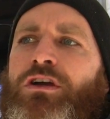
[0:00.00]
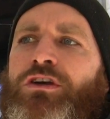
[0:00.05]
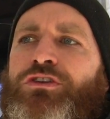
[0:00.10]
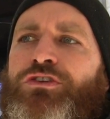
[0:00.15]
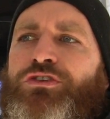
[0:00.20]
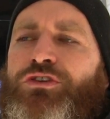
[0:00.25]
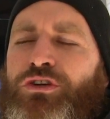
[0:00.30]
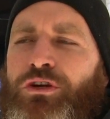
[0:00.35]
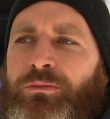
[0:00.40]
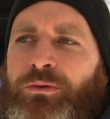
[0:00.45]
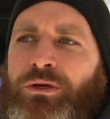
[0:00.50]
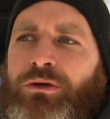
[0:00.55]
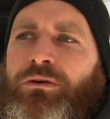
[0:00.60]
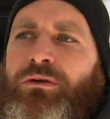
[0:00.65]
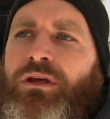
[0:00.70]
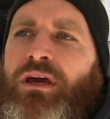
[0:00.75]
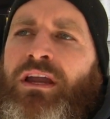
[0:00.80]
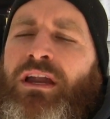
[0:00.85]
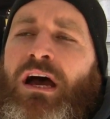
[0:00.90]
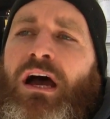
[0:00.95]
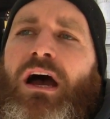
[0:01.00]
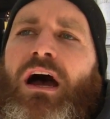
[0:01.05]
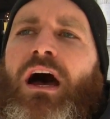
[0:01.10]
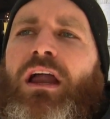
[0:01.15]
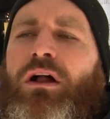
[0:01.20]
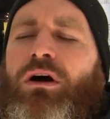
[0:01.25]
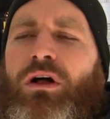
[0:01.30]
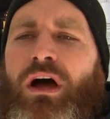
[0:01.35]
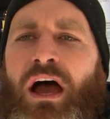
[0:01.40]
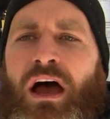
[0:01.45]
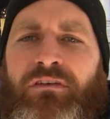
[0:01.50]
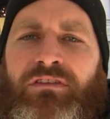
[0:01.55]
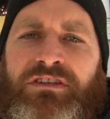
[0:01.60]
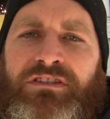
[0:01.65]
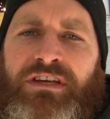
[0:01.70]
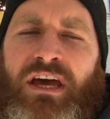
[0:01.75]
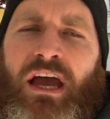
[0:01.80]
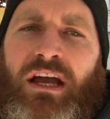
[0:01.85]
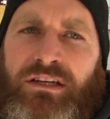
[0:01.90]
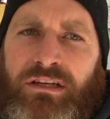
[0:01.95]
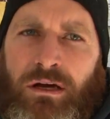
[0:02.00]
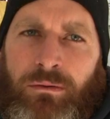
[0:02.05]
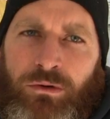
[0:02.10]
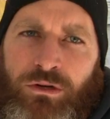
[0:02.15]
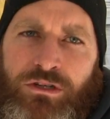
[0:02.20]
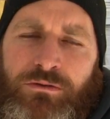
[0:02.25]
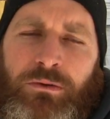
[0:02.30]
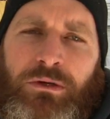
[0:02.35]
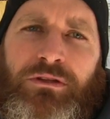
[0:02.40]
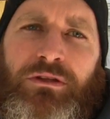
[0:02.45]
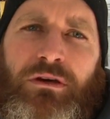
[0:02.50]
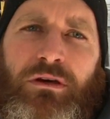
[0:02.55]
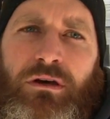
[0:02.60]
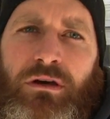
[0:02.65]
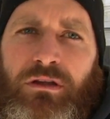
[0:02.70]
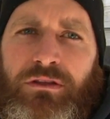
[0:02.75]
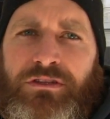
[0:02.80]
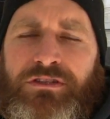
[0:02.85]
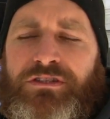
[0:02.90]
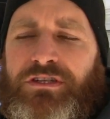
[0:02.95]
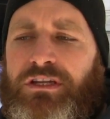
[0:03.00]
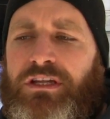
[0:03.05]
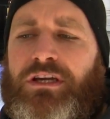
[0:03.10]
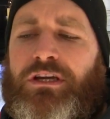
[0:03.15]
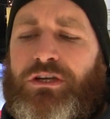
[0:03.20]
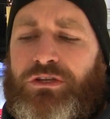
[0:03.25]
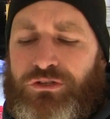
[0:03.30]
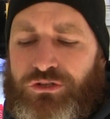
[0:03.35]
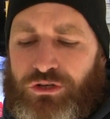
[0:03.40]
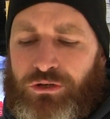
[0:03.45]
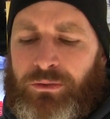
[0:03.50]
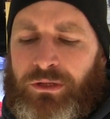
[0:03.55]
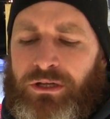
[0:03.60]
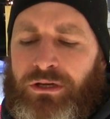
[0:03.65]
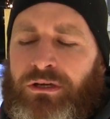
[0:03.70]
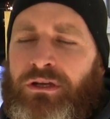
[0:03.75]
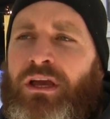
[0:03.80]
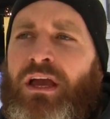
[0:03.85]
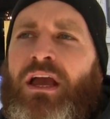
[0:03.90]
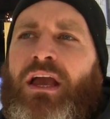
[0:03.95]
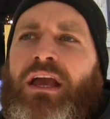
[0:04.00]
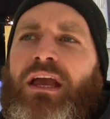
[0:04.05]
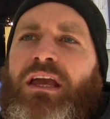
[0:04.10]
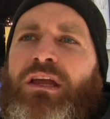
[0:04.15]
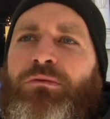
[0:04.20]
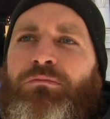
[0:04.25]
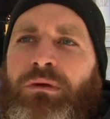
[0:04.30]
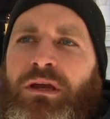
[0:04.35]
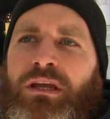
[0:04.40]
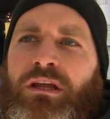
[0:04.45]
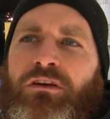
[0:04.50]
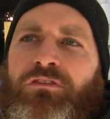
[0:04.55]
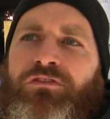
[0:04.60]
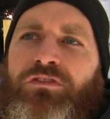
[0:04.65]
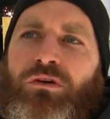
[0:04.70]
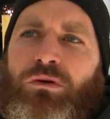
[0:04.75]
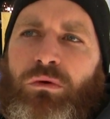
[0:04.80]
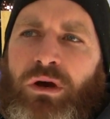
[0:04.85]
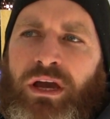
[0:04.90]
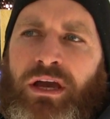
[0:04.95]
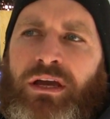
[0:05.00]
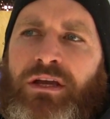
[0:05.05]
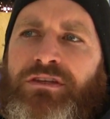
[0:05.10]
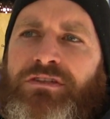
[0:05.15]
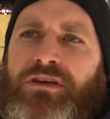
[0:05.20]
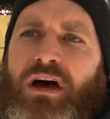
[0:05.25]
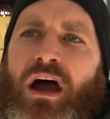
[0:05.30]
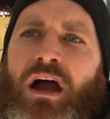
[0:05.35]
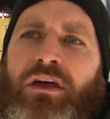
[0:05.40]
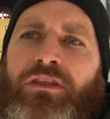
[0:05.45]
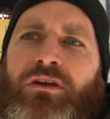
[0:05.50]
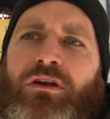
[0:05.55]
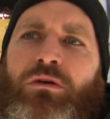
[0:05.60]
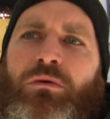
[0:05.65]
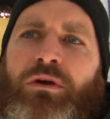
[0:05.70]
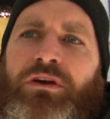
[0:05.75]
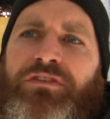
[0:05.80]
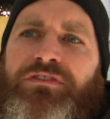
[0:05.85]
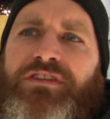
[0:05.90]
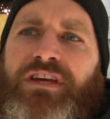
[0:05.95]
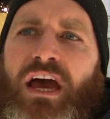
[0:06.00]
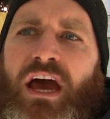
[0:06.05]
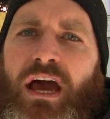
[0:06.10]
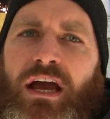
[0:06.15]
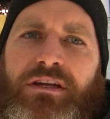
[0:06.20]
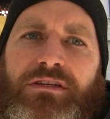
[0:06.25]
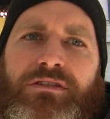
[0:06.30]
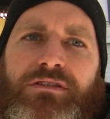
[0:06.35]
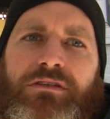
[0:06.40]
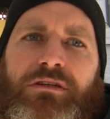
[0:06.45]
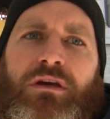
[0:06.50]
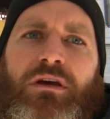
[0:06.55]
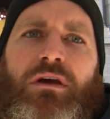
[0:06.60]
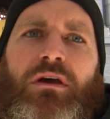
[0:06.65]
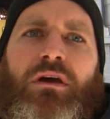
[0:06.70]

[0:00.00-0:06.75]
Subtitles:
contribute, and I don't have exact numbers, but the city contributed in meaningful ways, either with tax